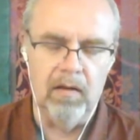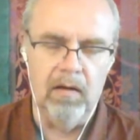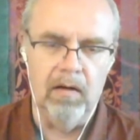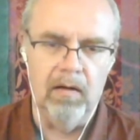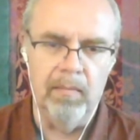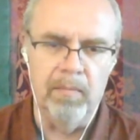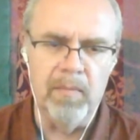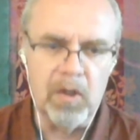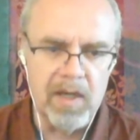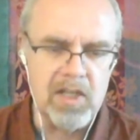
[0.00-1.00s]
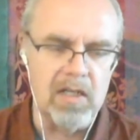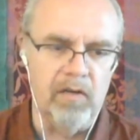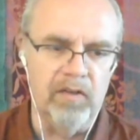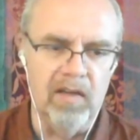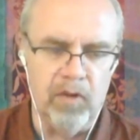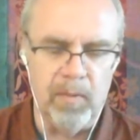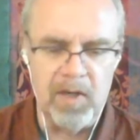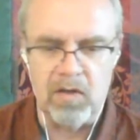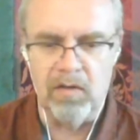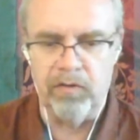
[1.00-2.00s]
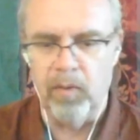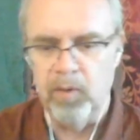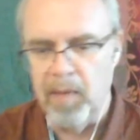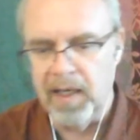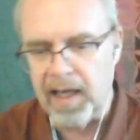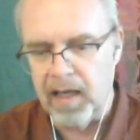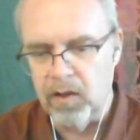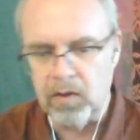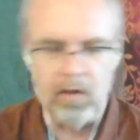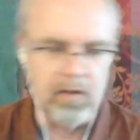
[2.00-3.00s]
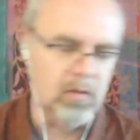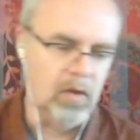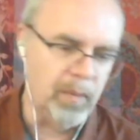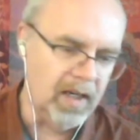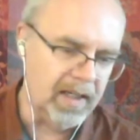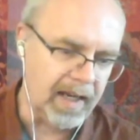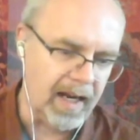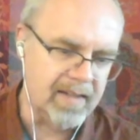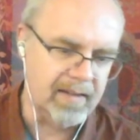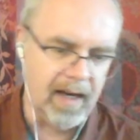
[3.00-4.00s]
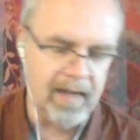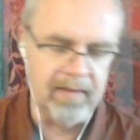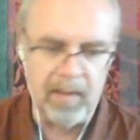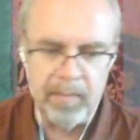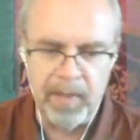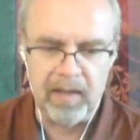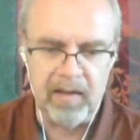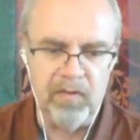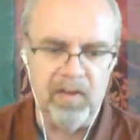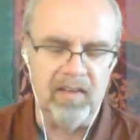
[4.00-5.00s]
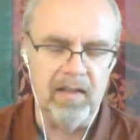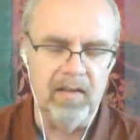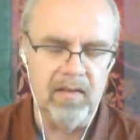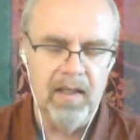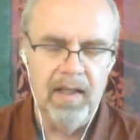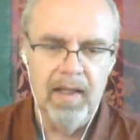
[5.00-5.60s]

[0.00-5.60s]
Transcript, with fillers: Uh, migration of the information from the medical doctors to the political sites and back, things like this.